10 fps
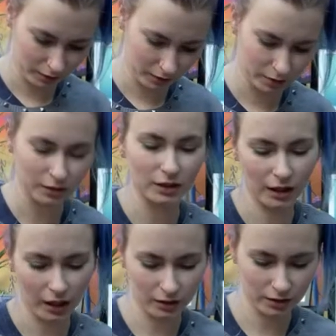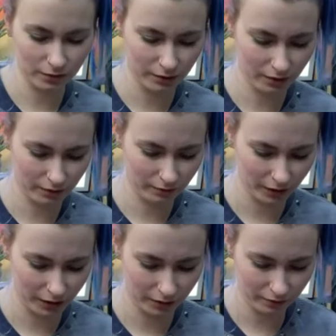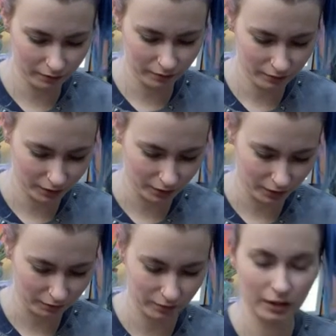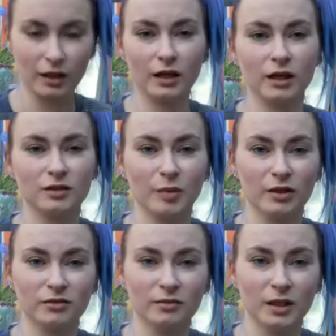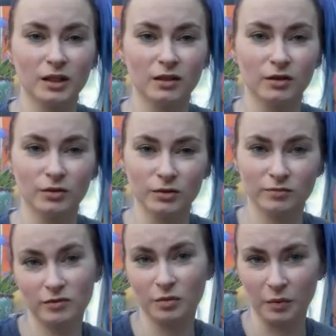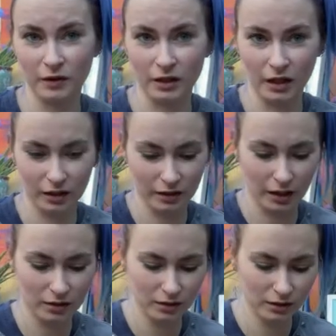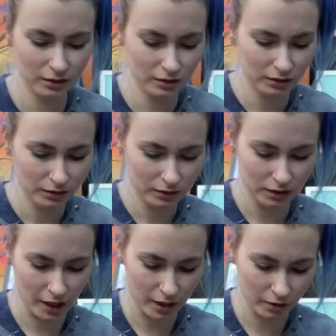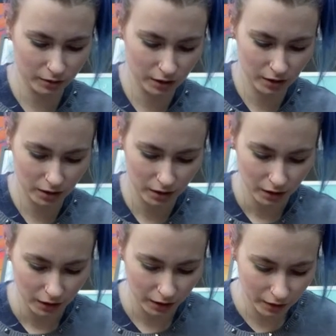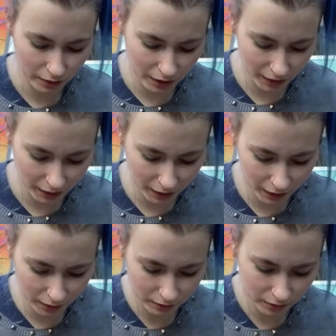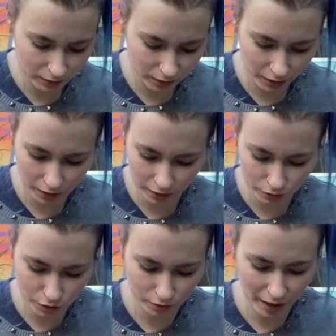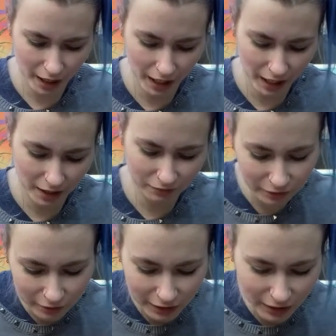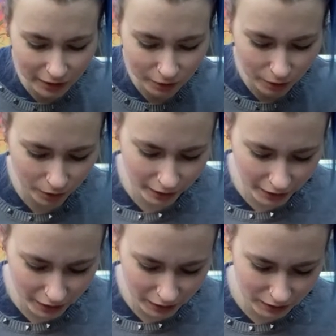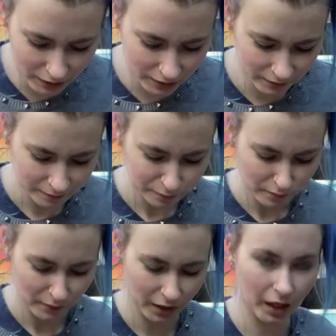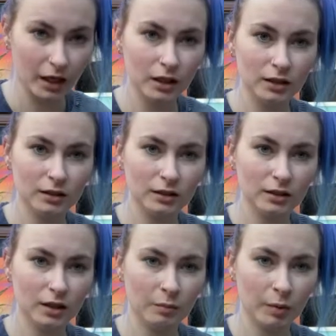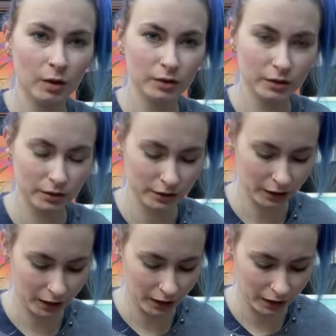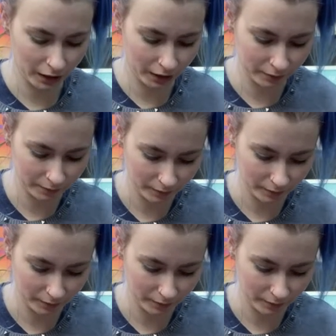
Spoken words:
just add to it when I, you know, get cash back from Lidl or something like that. So just a little key. It's got a little tray for all your little coins and a box under here.